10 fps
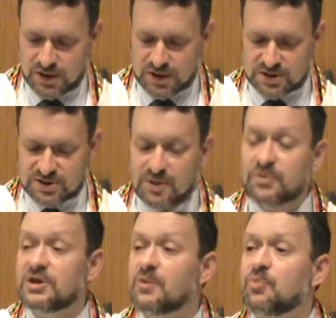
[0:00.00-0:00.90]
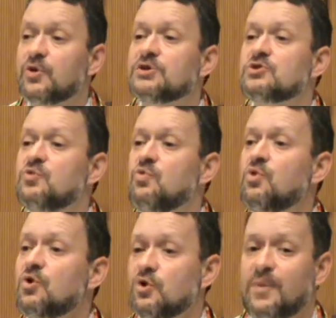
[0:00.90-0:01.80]
It is something that brings the
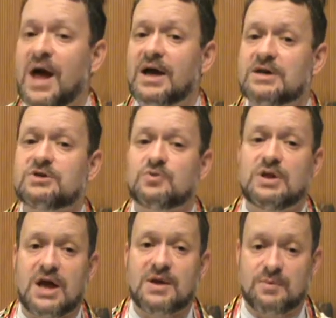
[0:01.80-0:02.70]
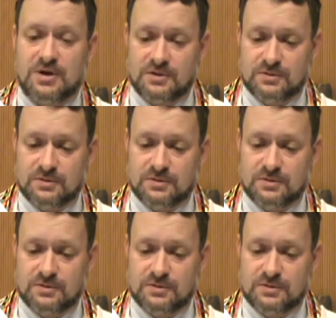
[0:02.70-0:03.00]
world back into alignment.